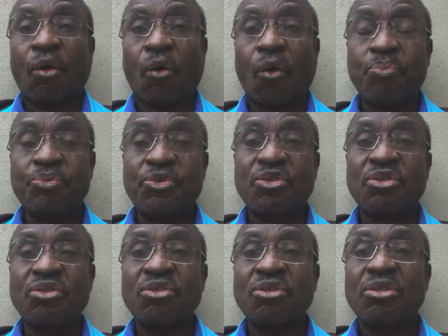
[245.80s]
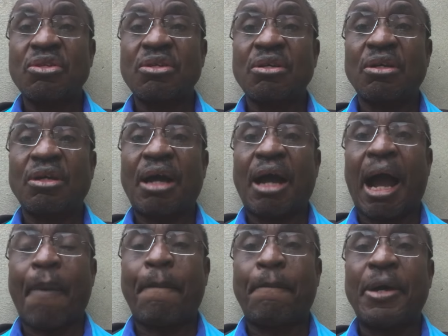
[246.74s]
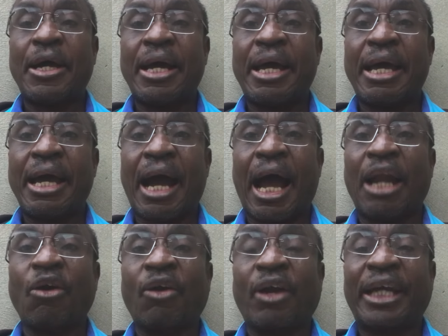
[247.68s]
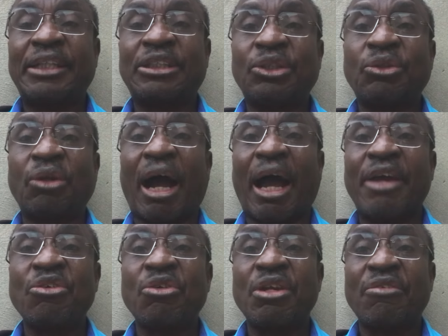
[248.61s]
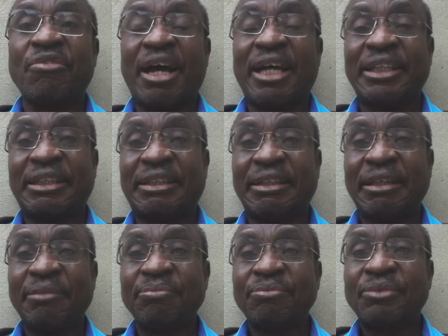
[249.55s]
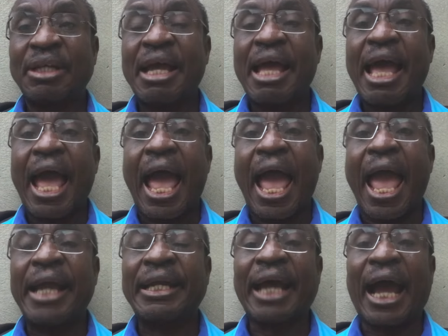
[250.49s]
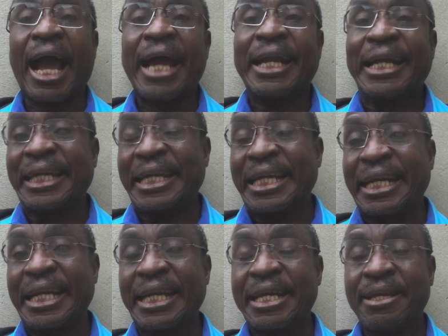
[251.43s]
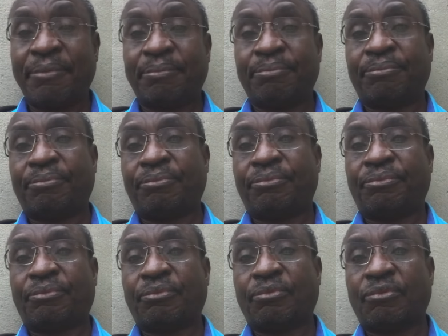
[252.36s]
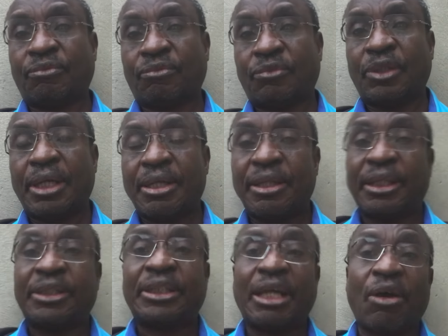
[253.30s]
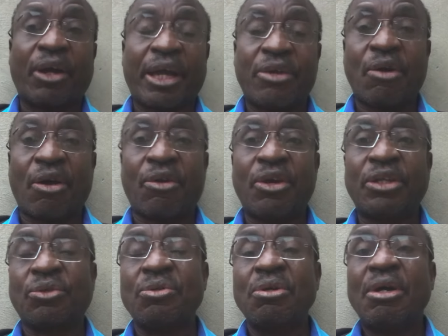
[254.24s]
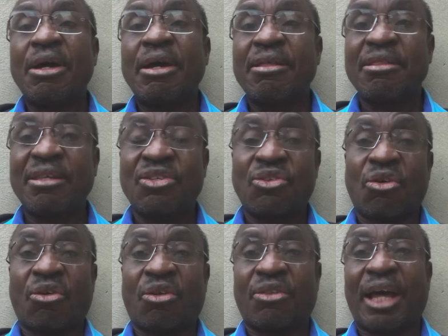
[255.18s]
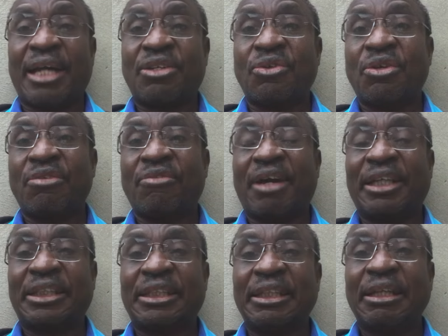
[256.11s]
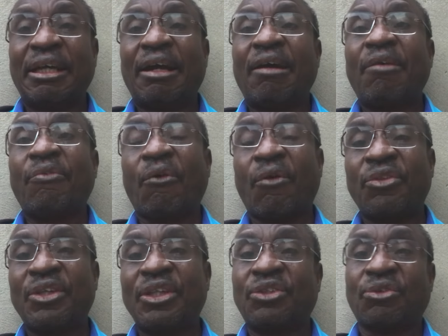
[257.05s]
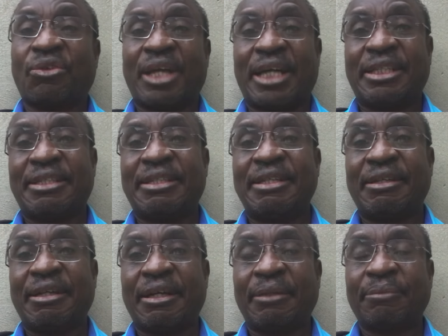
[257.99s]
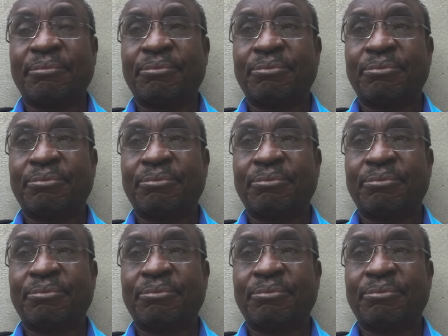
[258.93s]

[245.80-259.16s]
COOPs uh, allocate you a university and a degree. They say, okay, you are going to this or that university for this or that degree.